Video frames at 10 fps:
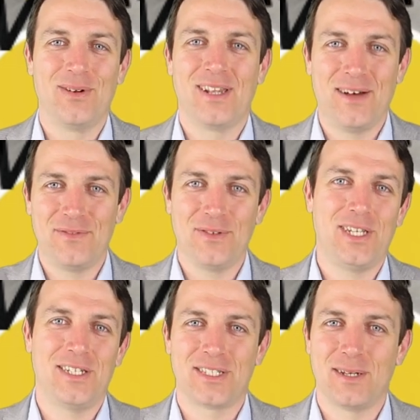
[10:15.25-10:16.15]
Love to
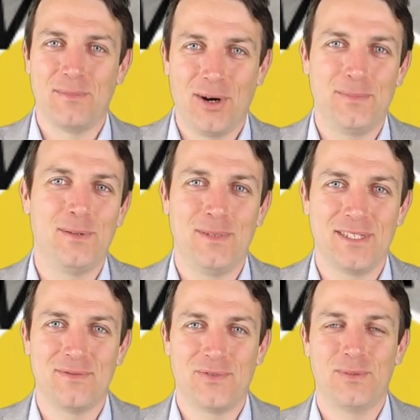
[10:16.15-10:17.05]
hear some
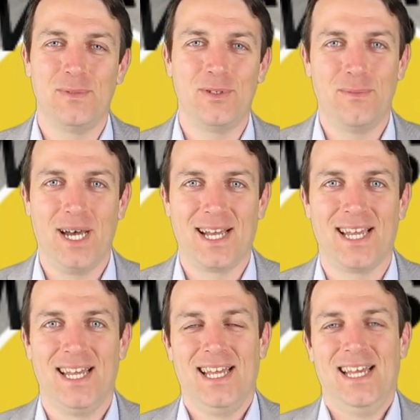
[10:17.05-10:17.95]
optimism from you back.